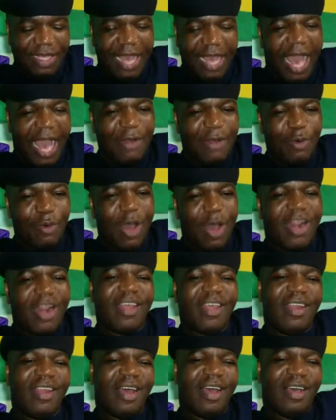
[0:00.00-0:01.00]

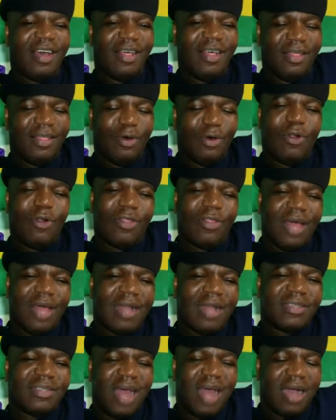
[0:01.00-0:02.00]
anowarenda all the
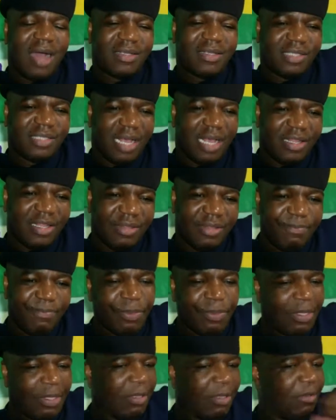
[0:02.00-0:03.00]
attacks that
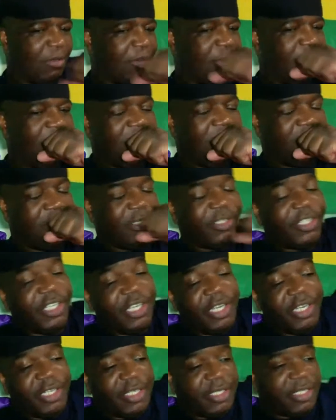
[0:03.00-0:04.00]
she
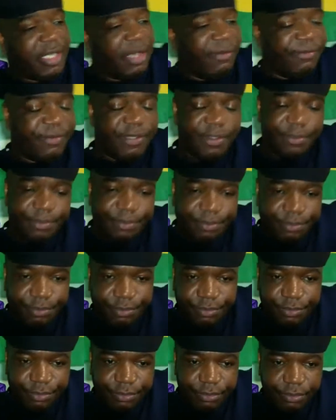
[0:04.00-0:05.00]
received
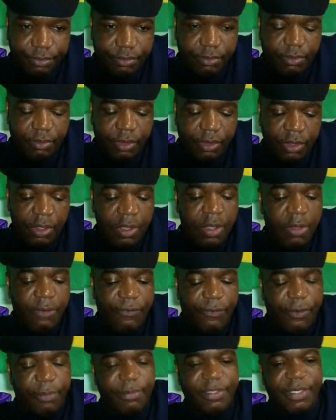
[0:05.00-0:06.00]

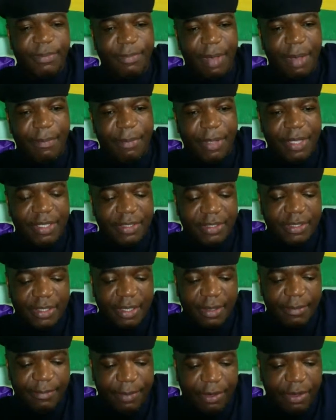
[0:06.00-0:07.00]
from Zimbabweans,
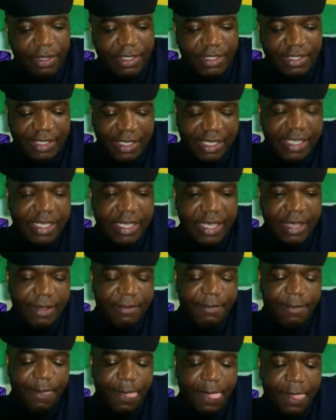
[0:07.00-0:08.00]
because iye
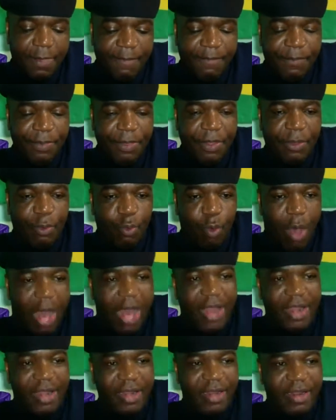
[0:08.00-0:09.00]

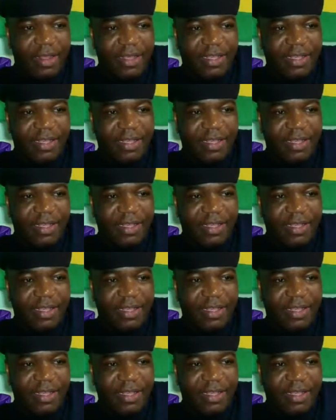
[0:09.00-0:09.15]
one